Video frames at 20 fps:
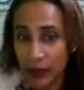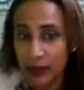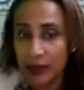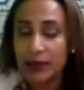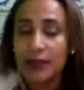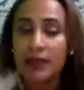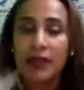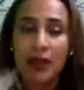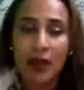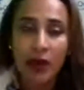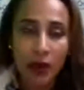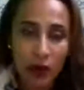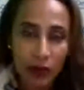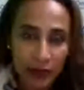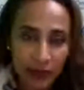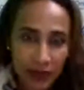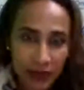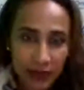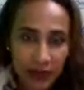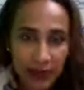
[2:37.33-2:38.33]
object,
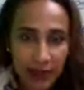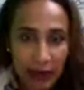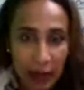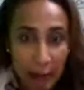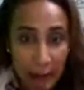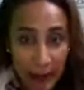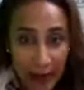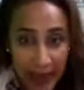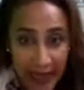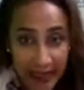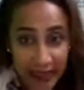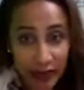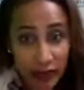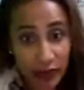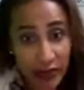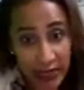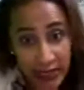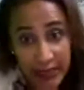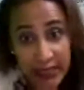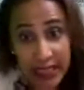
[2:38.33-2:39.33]
place, or
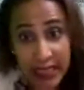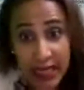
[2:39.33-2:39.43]
idea.